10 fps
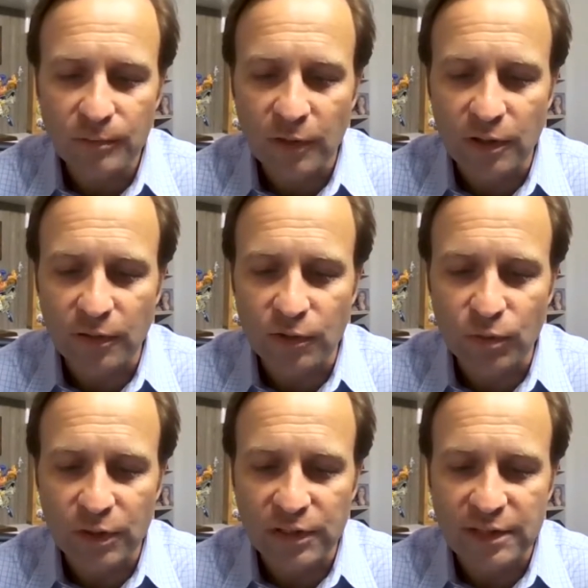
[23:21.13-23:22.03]
Another
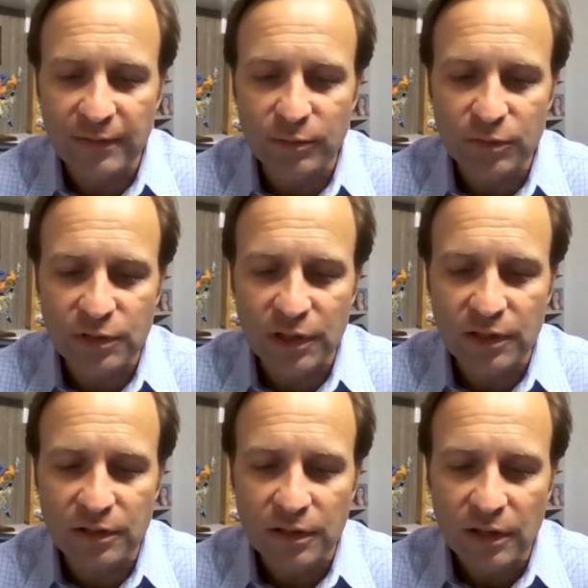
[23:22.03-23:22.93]

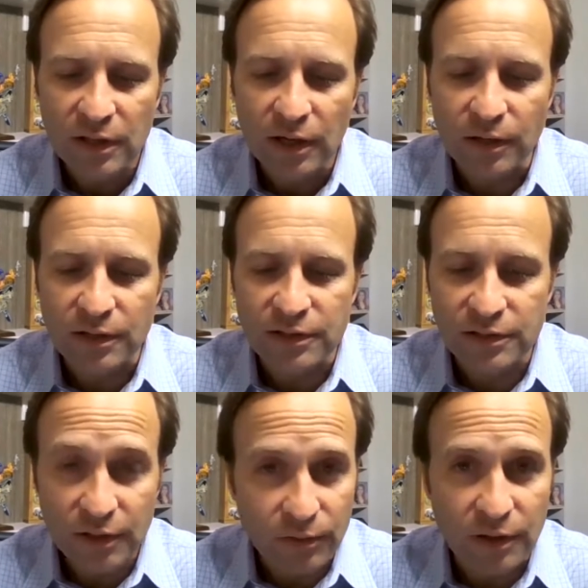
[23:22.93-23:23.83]
27% are
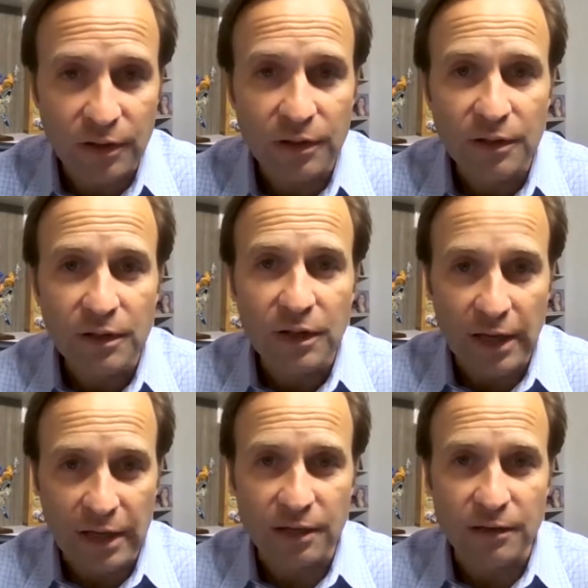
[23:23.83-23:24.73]
considering
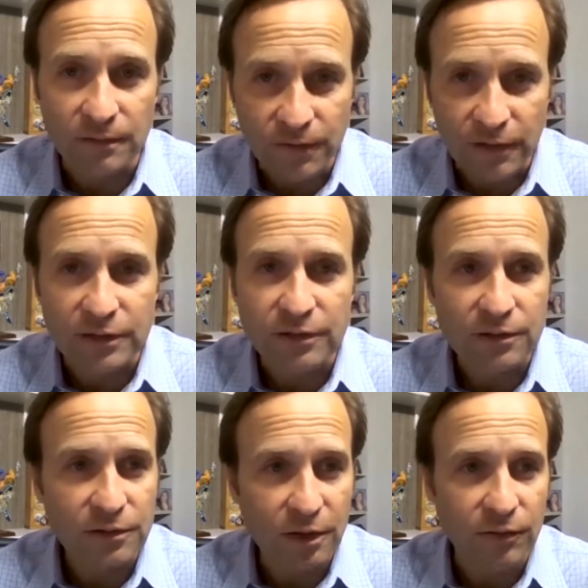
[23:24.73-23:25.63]
adding face
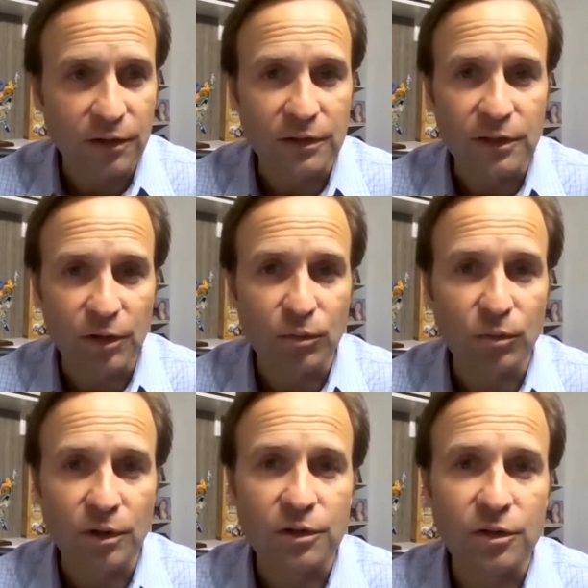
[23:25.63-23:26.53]
coverings at
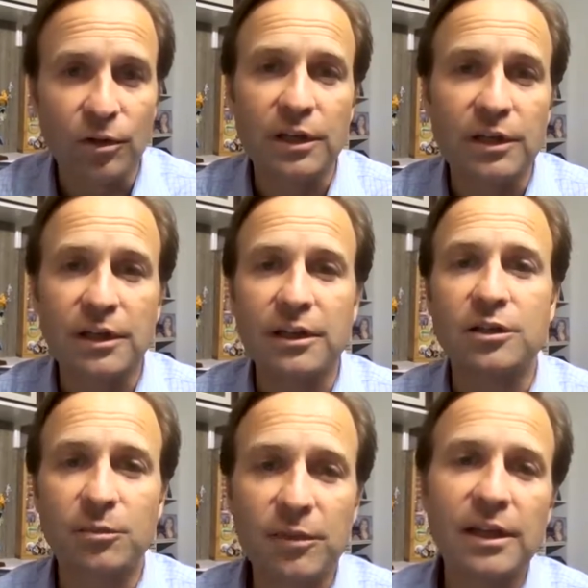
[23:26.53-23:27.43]
work. So
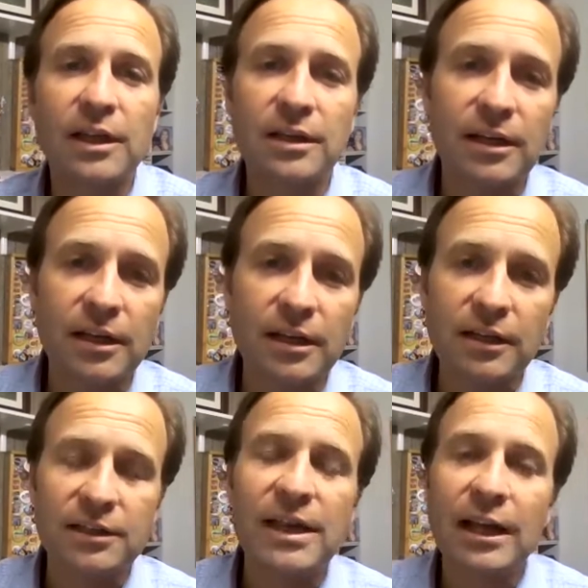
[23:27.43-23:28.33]
to me,
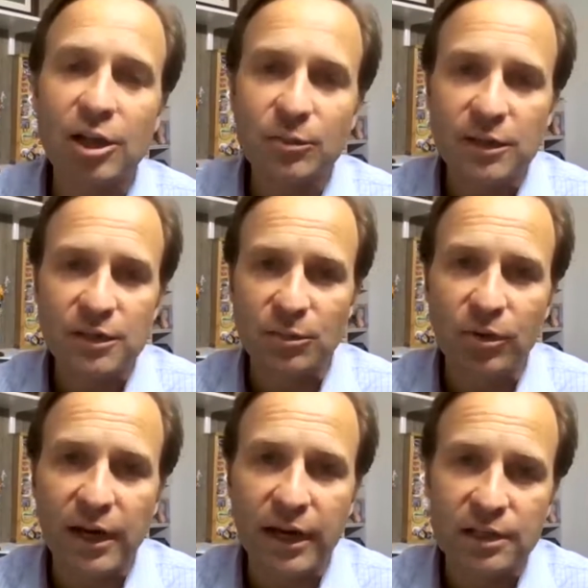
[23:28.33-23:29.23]
it's not going to be a
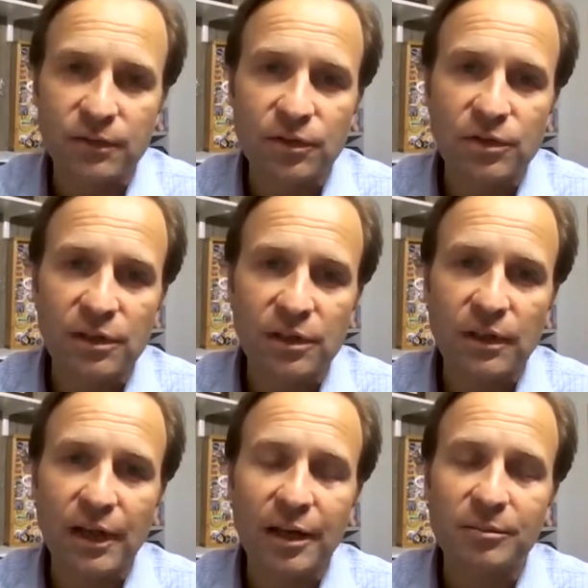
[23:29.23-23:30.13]
surprise if you see
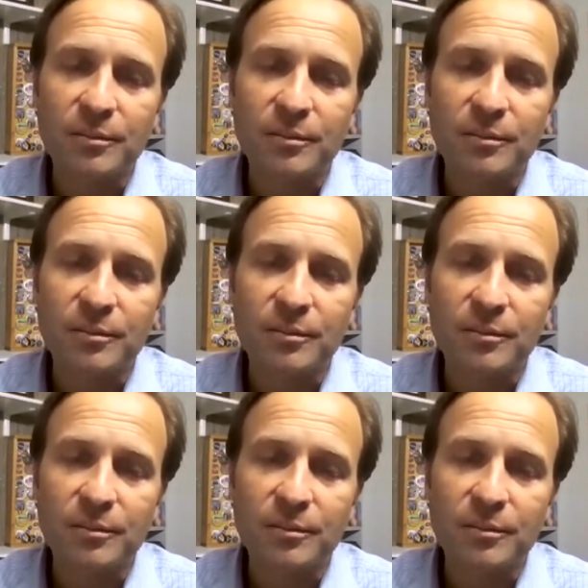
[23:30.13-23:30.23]
that